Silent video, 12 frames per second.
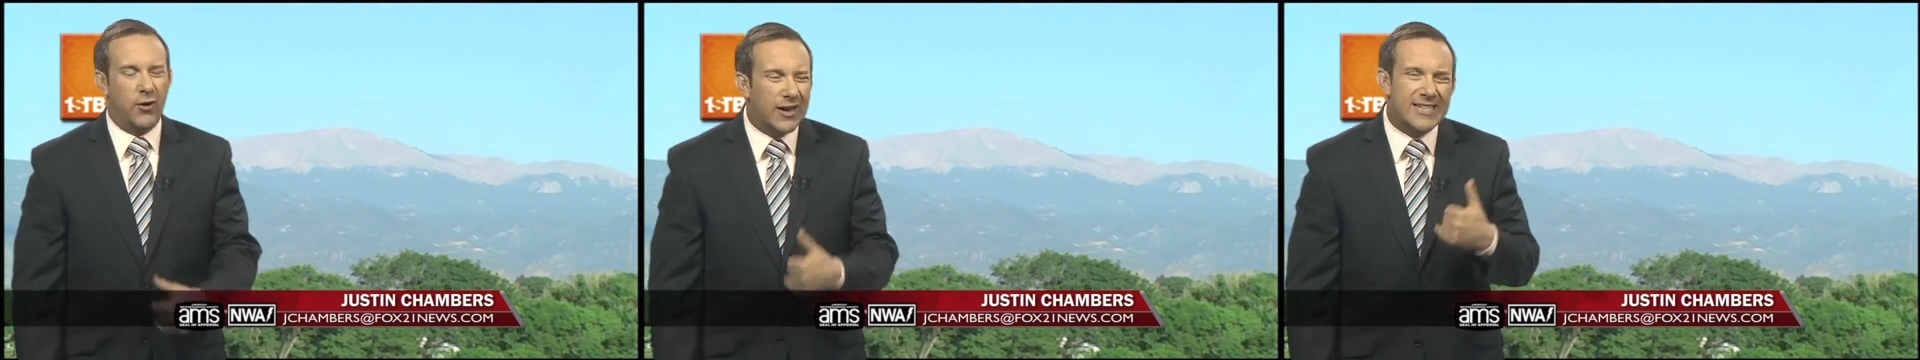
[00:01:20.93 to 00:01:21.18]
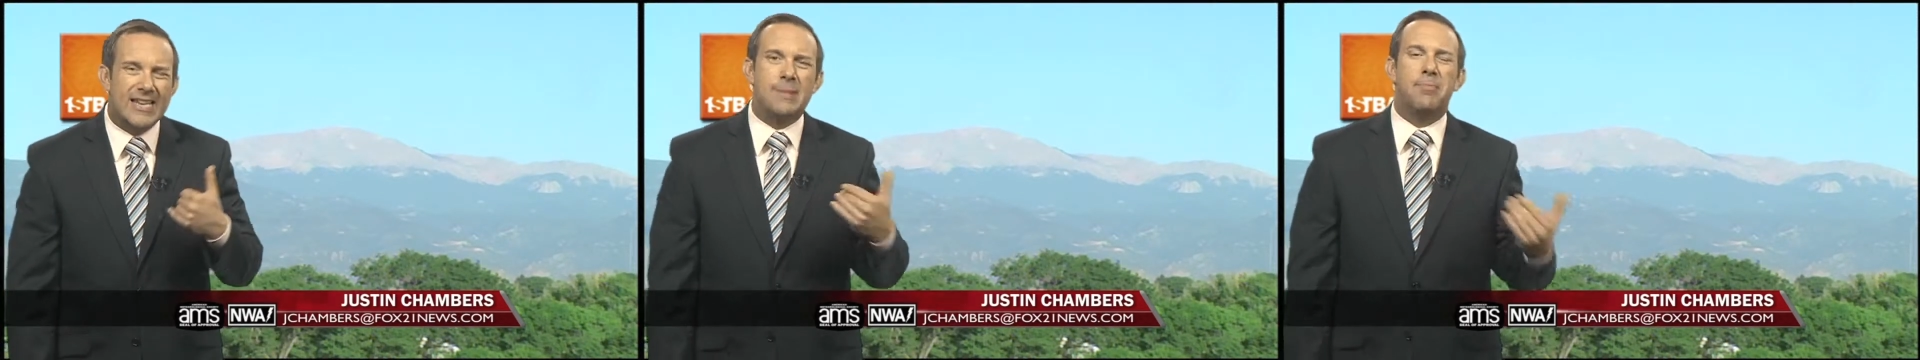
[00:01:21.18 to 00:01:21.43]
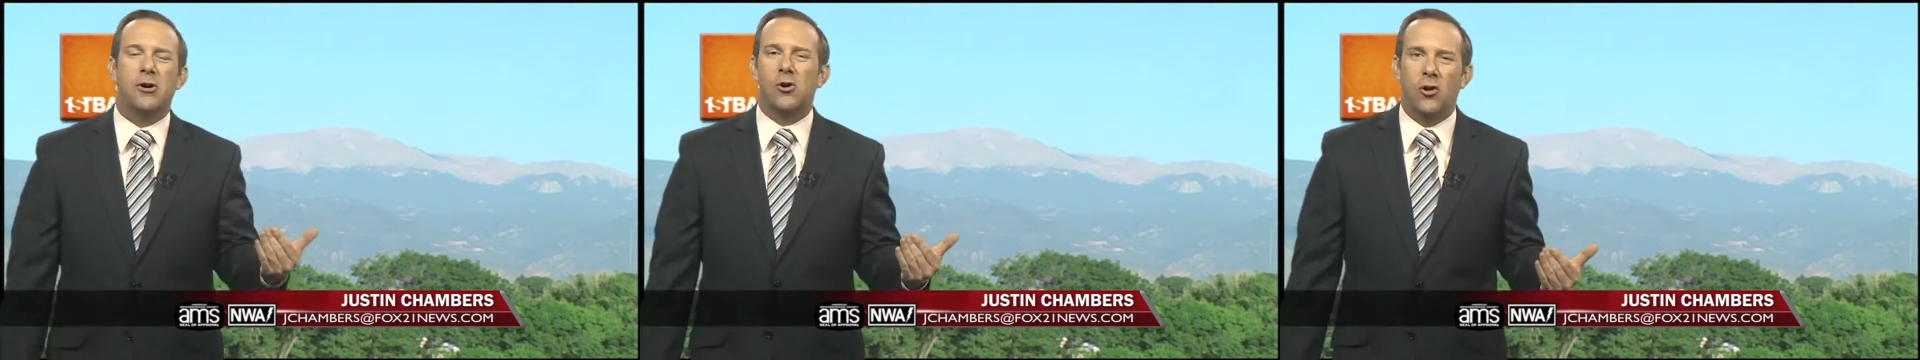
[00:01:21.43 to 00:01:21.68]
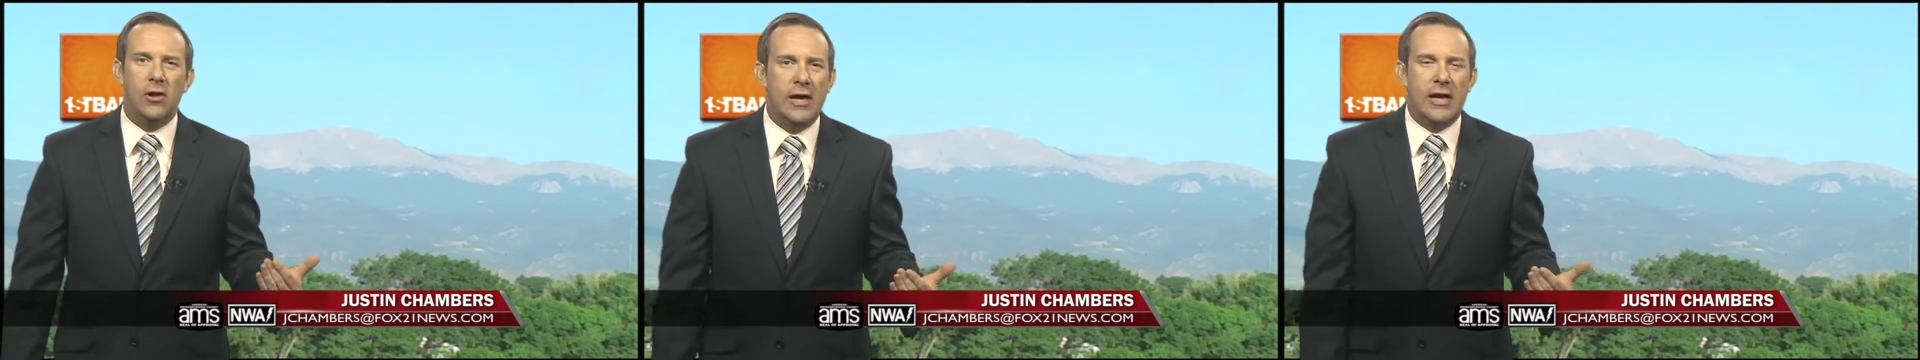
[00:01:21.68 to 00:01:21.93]
Very
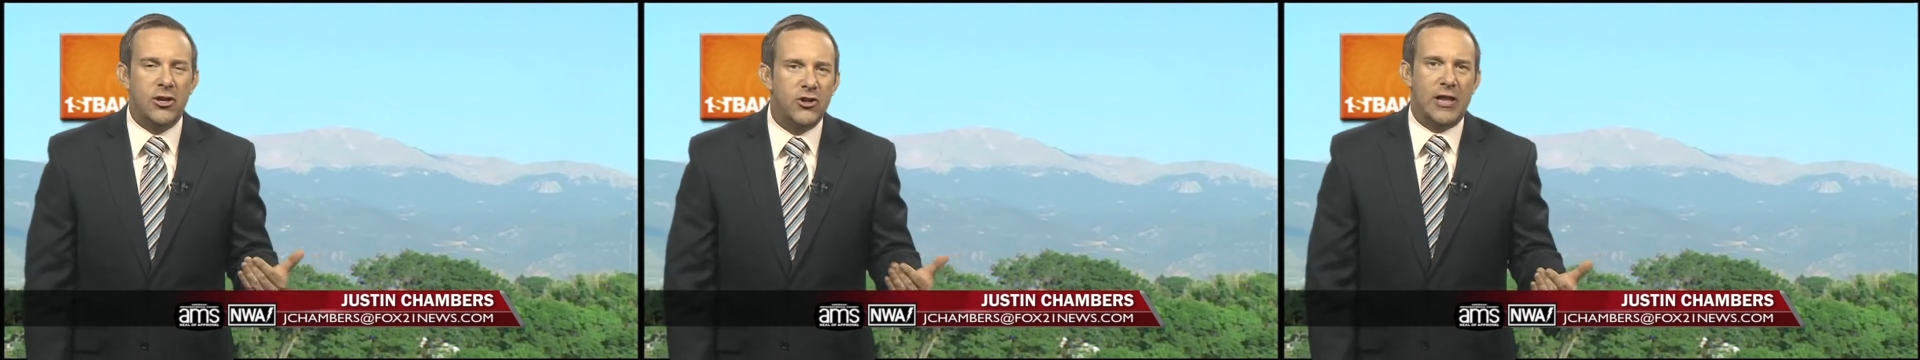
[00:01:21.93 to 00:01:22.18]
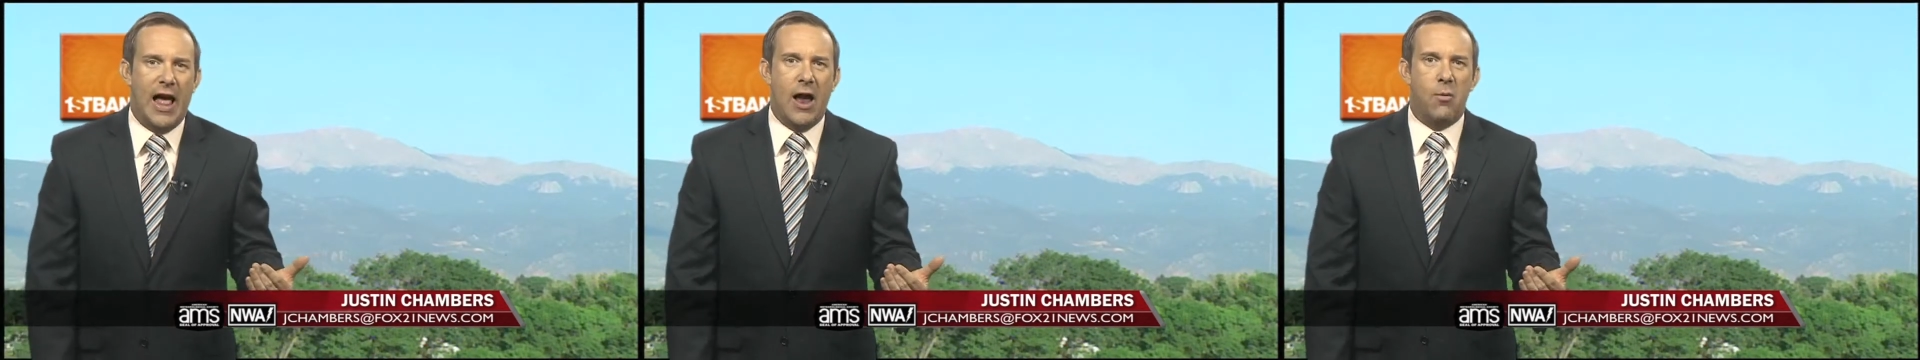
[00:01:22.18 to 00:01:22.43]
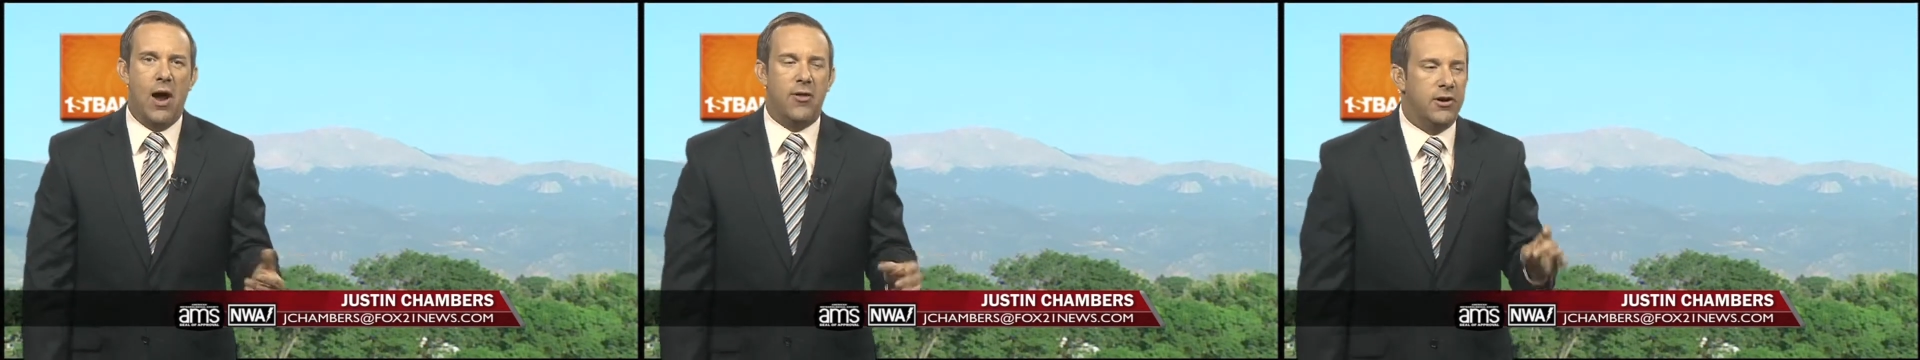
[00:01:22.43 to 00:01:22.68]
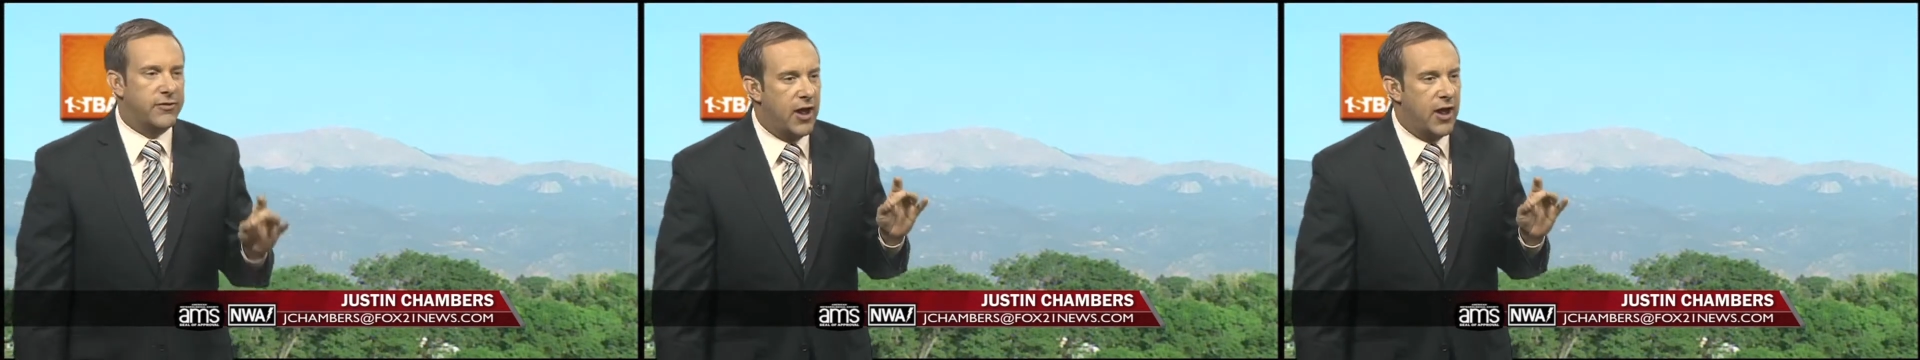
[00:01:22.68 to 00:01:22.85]
typical July weather.